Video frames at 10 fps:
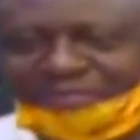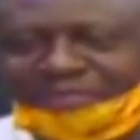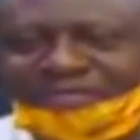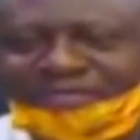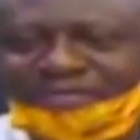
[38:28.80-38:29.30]

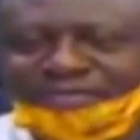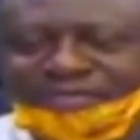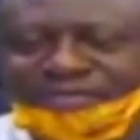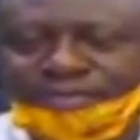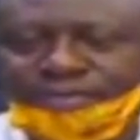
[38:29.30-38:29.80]
carrots
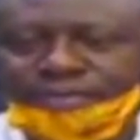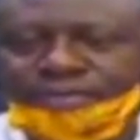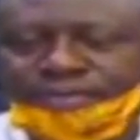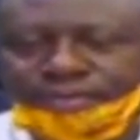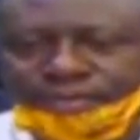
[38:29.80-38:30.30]
also has
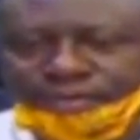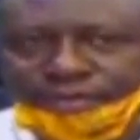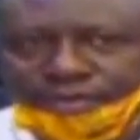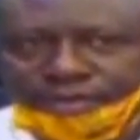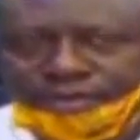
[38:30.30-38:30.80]
uh,
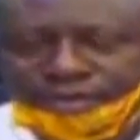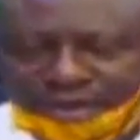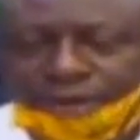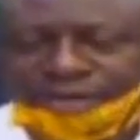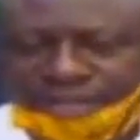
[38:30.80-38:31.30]
carotene in it.
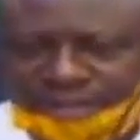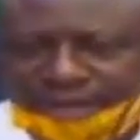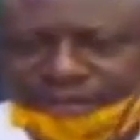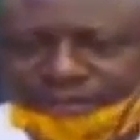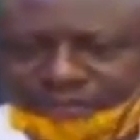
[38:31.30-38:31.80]
Carotene,
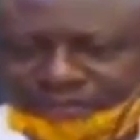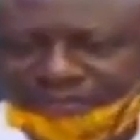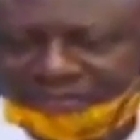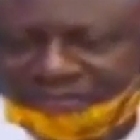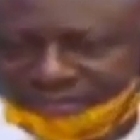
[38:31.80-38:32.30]
uh,
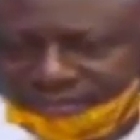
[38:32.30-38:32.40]
yes. the